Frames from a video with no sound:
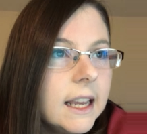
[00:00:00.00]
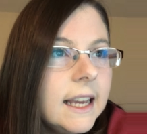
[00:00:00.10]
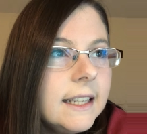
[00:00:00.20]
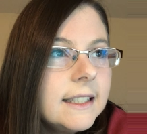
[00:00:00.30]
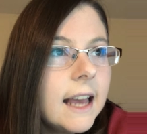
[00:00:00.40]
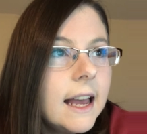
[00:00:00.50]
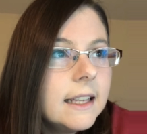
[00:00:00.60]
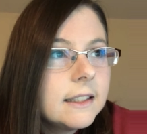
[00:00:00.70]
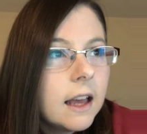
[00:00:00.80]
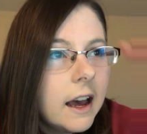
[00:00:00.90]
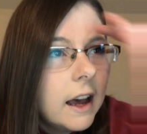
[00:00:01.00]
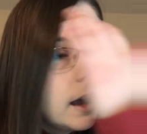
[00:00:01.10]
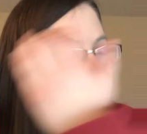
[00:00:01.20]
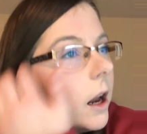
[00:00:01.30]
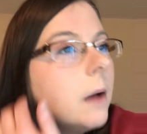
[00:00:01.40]
it says, uh,
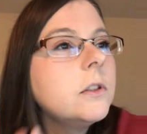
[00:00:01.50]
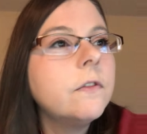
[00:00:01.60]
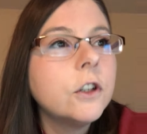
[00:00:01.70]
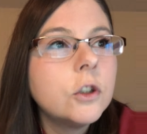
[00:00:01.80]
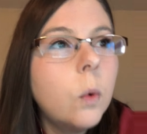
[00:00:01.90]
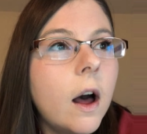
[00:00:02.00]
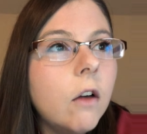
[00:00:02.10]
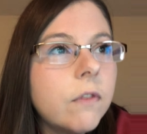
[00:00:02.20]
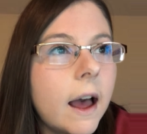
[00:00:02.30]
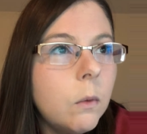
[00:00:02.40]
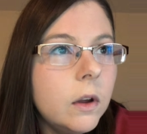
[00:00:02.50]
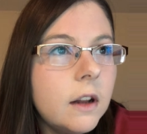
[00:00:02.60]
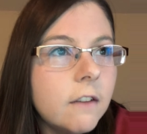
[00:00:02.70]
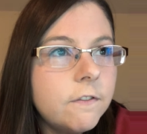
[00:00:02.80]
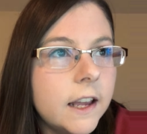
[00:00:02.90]
I'm going to hop to verse 12. I will
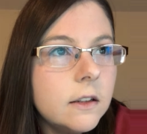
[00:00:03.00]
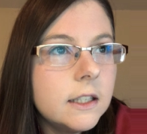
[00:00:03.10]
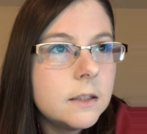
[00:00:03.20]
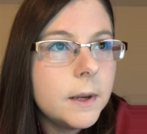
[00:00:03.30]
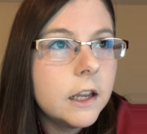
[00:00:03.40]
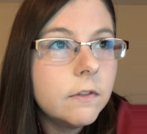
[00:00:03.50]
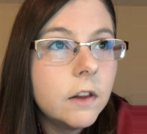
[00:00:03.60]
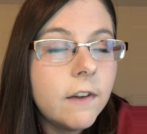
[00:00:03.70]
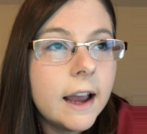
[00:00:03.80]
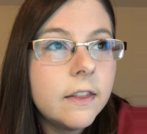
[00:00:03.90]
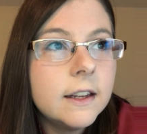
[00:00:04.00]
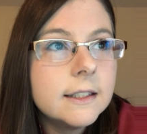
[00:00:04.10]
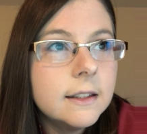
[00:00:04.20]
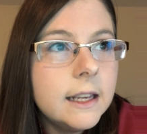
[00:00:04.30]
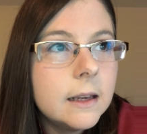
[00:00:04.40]
not fail to speak of
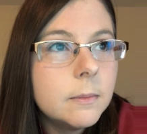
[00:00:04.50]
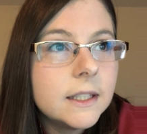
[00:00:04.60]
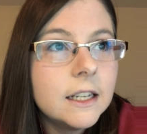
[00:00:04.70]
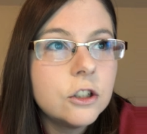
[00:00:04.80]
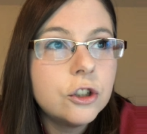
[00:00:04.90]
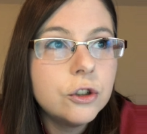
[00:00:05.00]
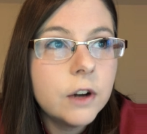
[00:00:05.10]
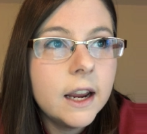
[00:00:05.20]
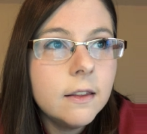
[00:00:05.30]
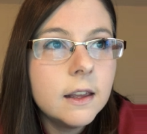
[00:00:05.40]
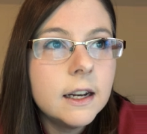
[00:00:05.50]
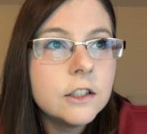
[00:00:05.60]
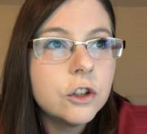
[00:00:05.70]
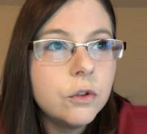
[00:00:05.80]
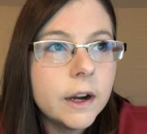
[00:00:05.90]
Leviathan's limbs, its strength and
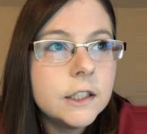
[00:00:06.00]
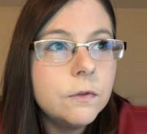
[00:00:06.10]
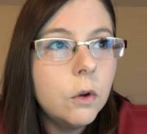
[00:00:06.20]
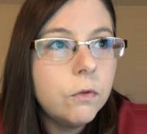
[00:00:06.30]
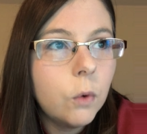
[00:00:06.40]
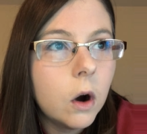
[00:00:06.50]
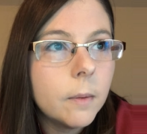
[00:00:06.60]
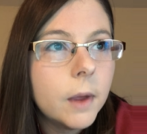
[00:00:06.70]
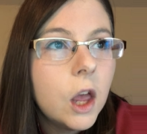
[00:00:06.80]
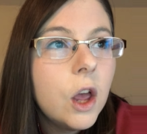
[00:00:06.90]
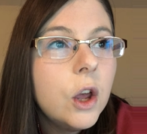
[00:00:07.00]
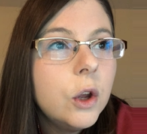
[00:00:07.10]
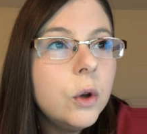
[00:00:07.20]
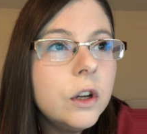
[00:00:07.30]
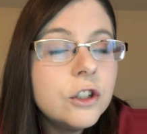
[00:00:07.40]
its graceful form.
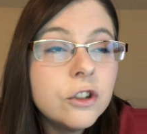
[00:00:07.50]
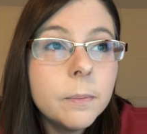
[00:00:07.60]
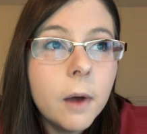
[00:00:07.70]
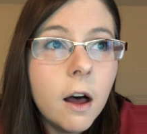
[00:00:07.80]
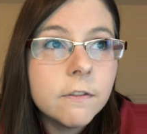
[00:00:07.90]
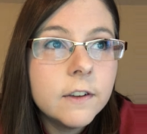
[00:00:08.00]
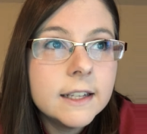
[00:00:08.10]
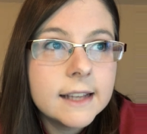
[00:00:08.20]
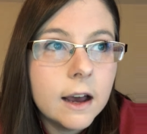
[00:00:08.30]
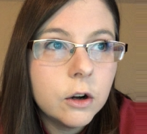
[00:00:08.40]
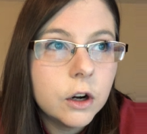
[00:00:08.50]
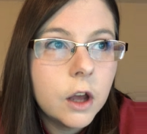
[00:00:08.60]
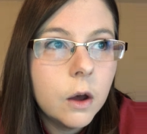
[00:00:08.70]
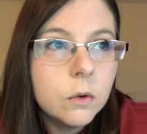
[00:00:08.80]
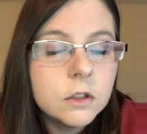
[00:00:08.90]
Who can strip off its outer
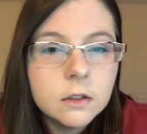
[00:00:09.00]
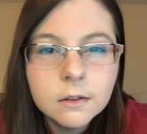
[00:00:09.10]
coat?